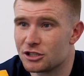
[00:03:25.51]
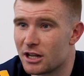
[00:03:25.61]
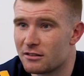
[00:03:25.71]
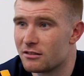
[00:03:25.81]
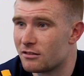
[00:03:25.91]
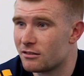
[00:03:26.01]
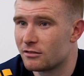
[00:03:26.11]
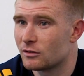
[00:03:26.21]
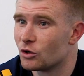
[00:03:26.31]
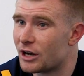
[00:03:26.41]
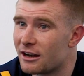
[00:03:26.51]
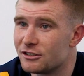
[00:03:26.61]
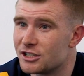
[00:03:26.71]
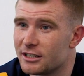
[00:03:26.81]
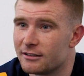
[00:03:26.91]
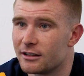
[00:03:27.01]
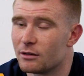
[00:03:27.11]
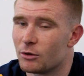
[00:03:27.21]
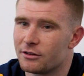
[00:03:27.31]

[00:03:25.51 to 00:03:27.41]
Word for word: chances, good energy in the team.